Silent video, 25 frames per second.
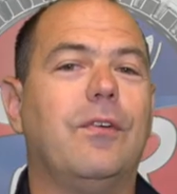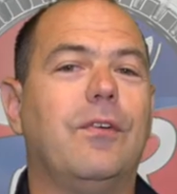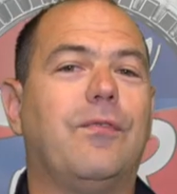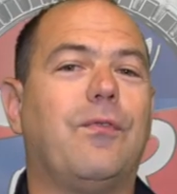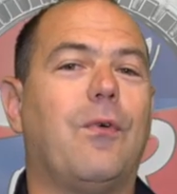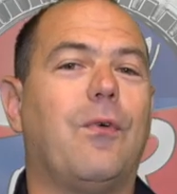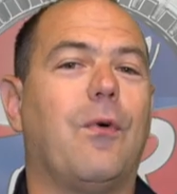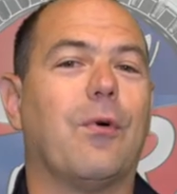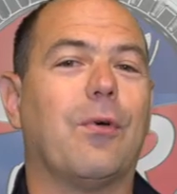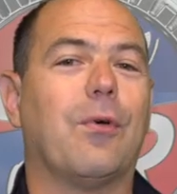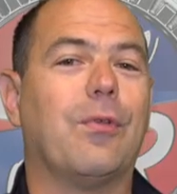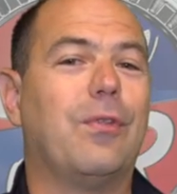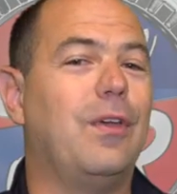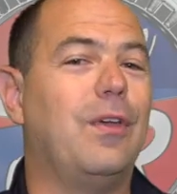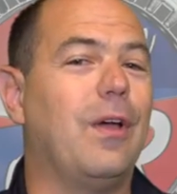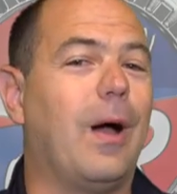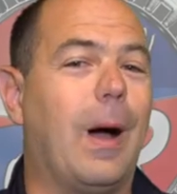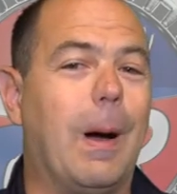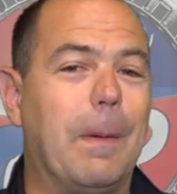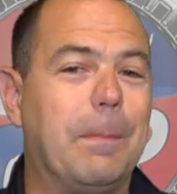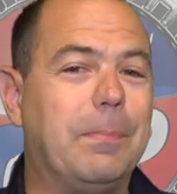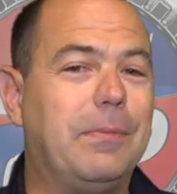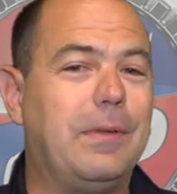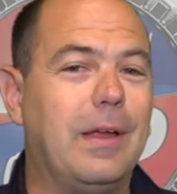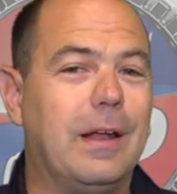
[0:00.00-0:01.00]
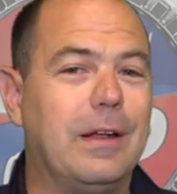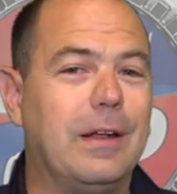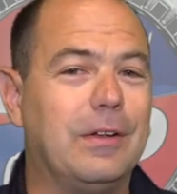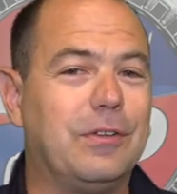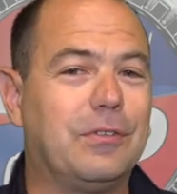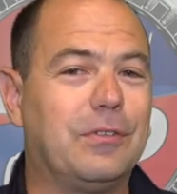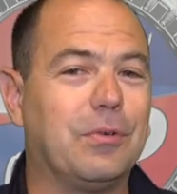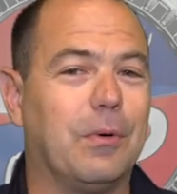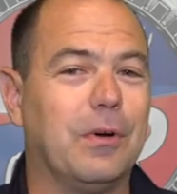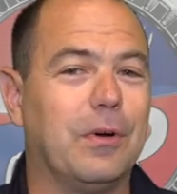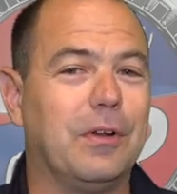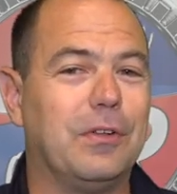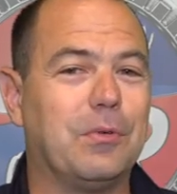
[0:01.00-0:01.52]
for the updated
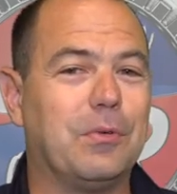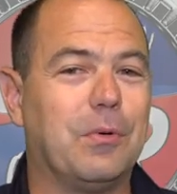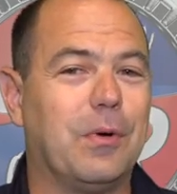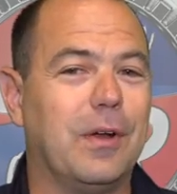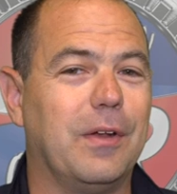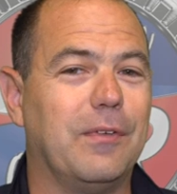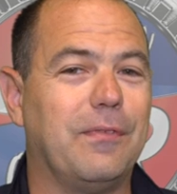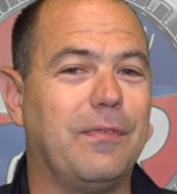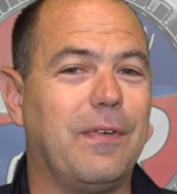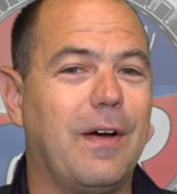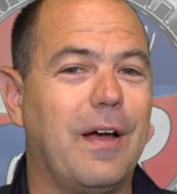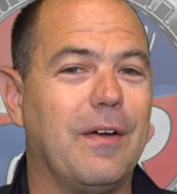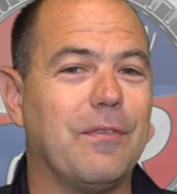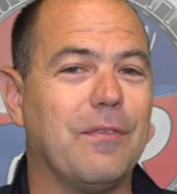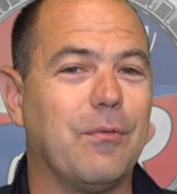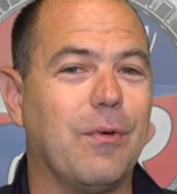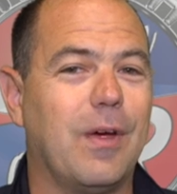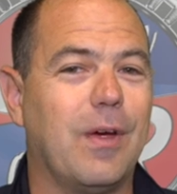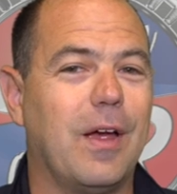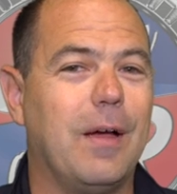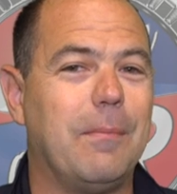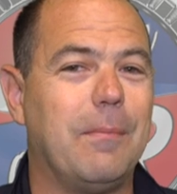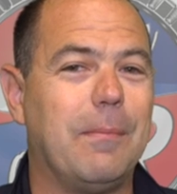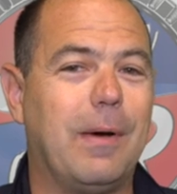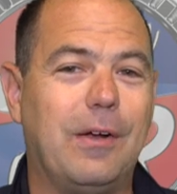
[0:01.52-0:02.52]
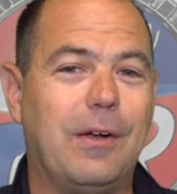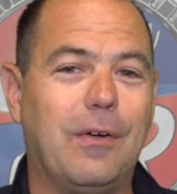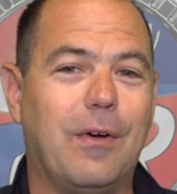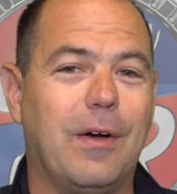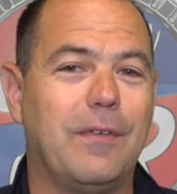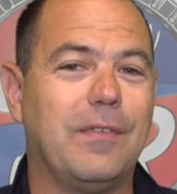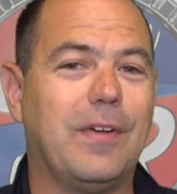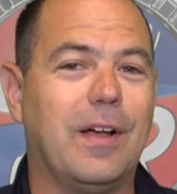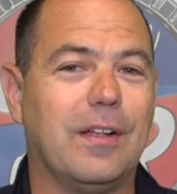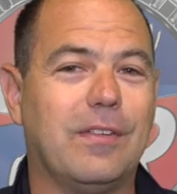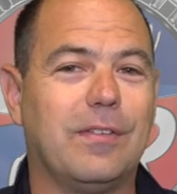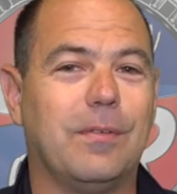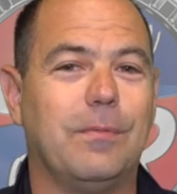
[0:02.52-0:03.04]
2025 Ram? I know
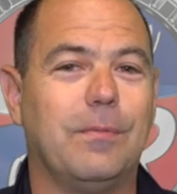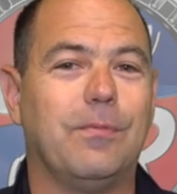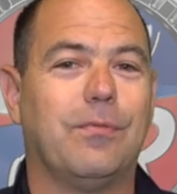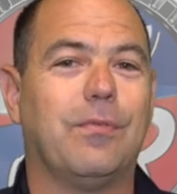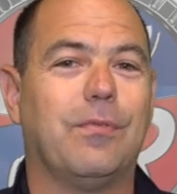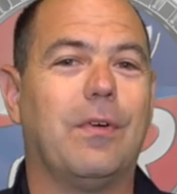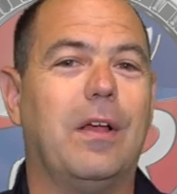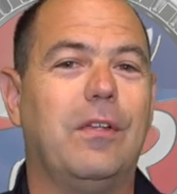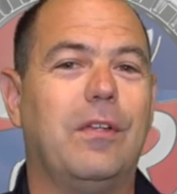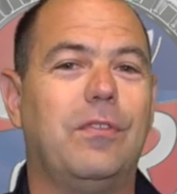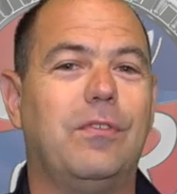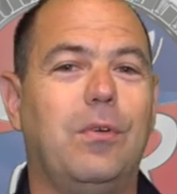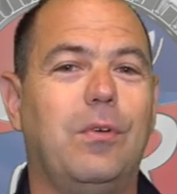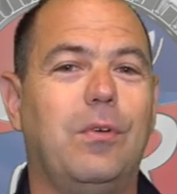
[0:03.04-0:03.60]
I've got some friends